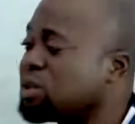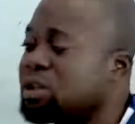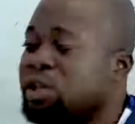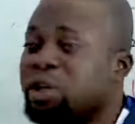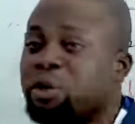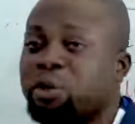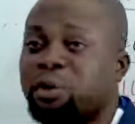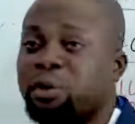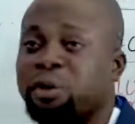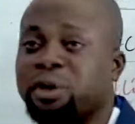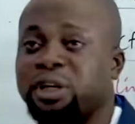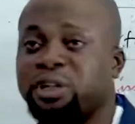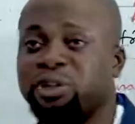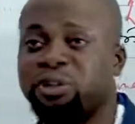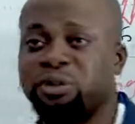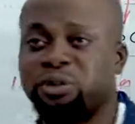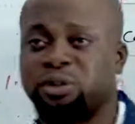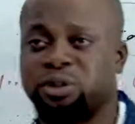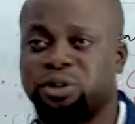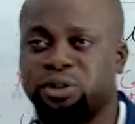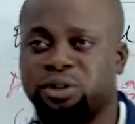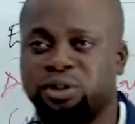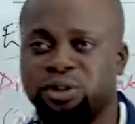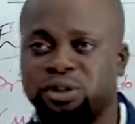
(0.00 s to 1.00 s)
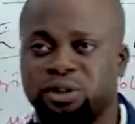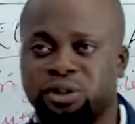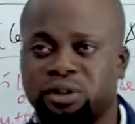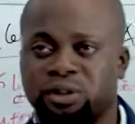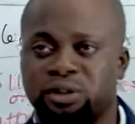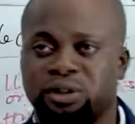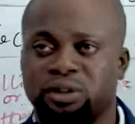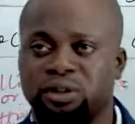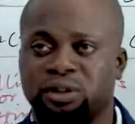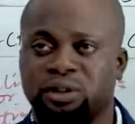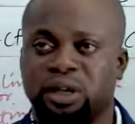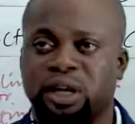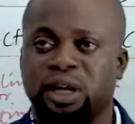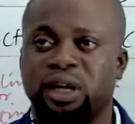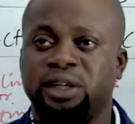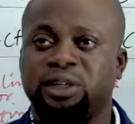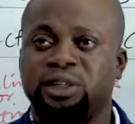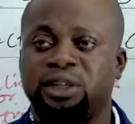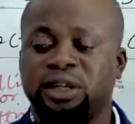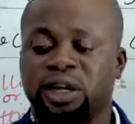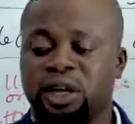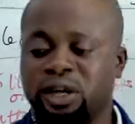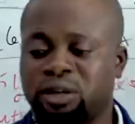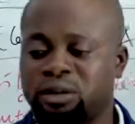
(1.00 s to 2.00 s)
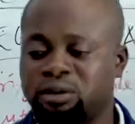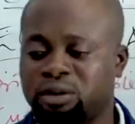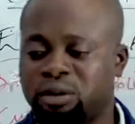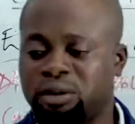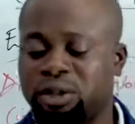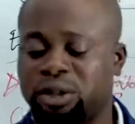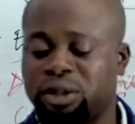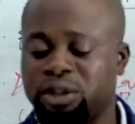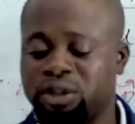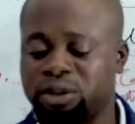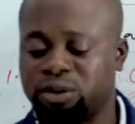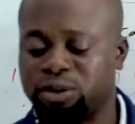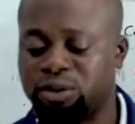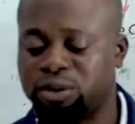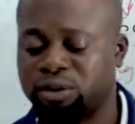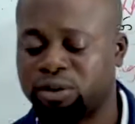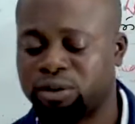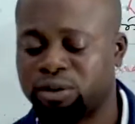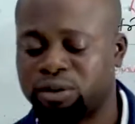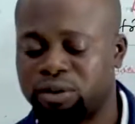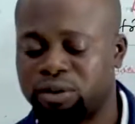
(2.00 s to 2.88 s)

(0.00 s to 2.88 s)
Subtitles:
the connections, electrical connections,